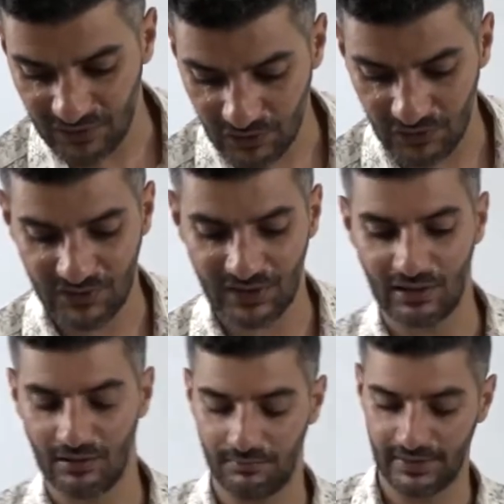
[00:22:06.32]

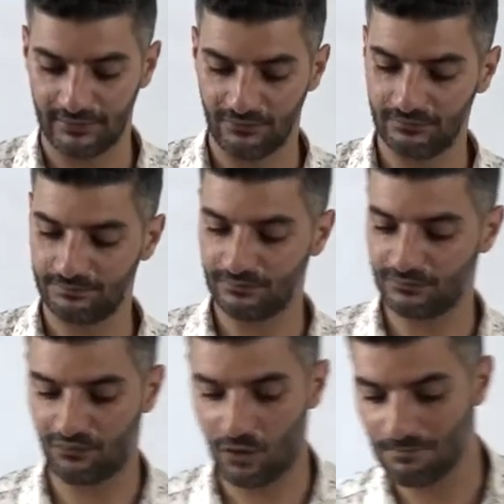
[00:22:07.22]
considerably
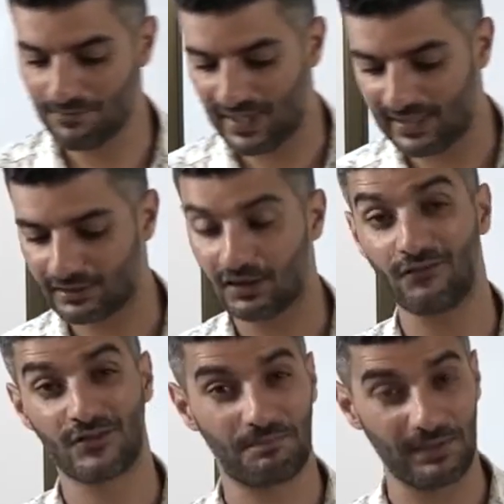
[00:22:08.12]
from that
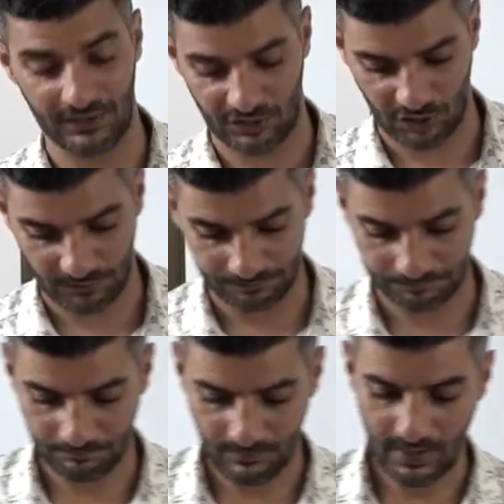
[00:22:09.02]
of speech.
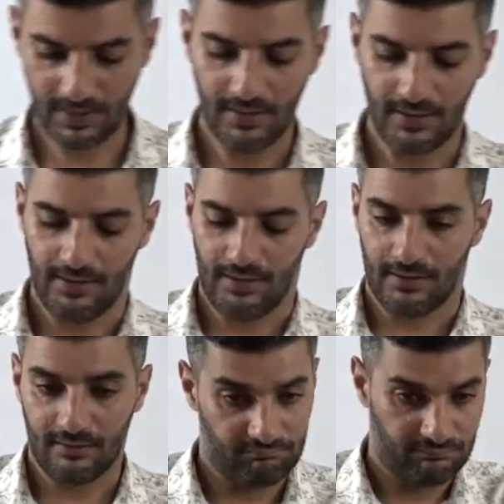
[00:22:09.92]

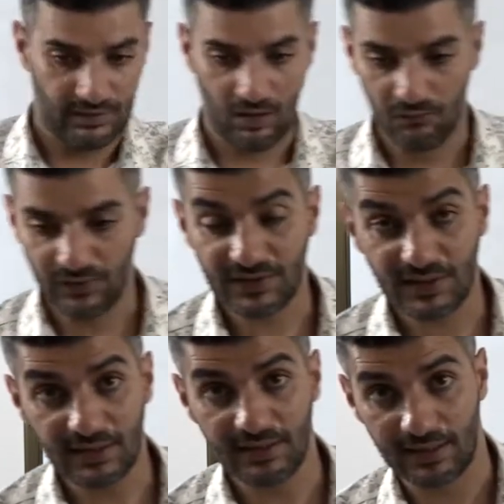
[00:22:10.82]

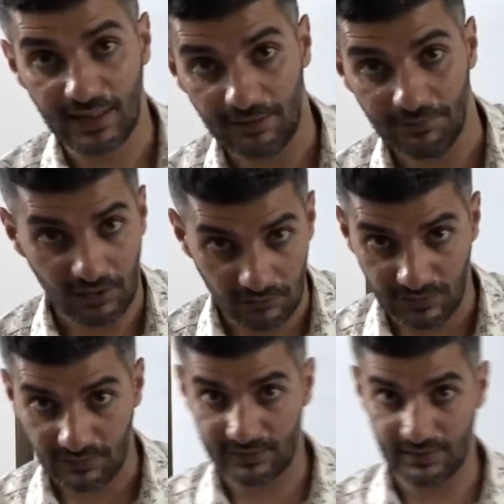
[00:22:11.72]
Obviously, the grammar of
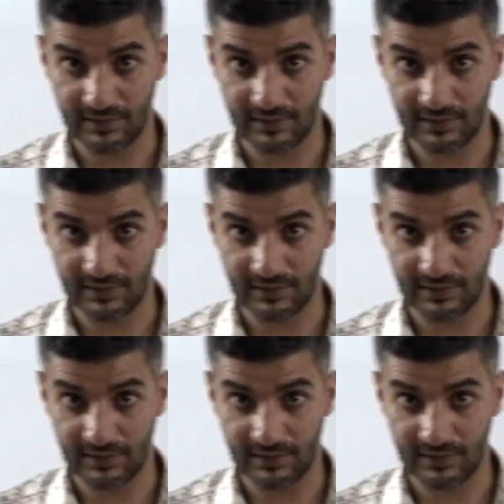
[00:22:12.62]
the written